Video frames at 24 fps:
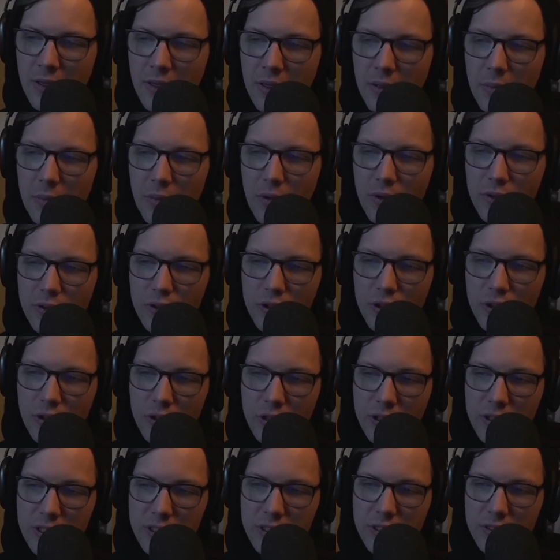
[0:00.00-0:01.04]
Poor George.
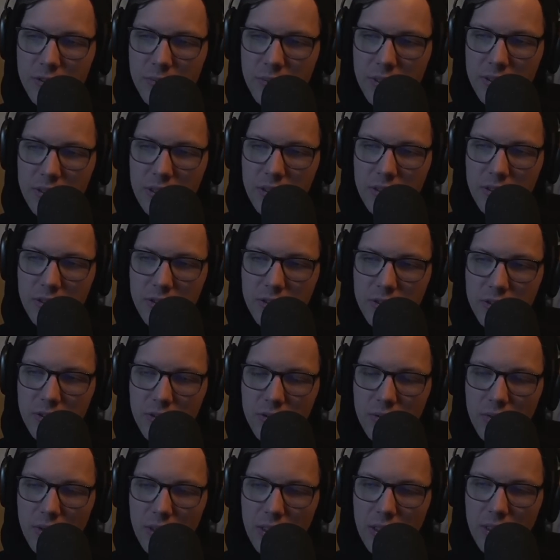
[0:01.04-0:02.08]
He's just misunderstood,
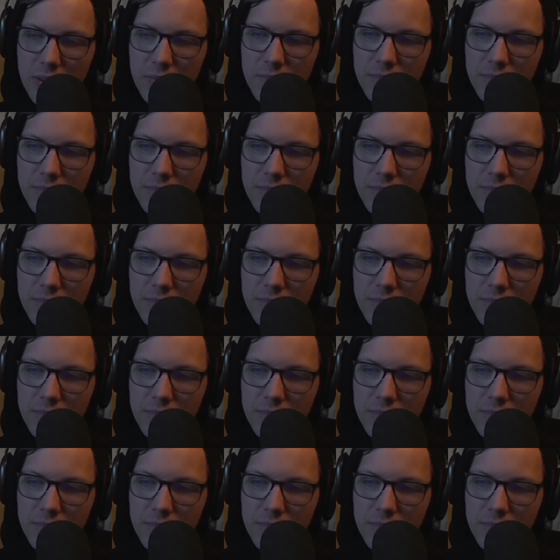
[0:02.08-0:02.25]
really.